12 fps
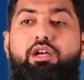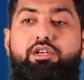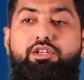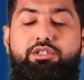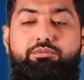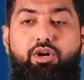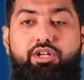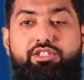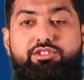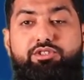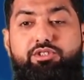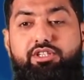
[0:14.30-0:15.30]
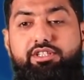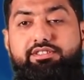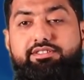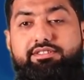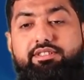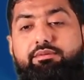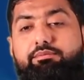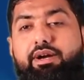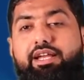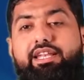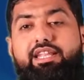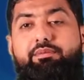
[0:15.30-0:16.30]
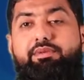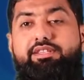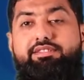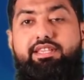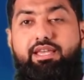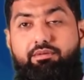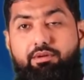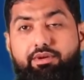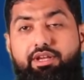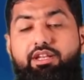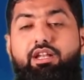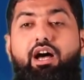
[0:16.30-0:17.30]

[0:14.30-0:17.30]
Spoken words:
morning, students. My name is K. Amin.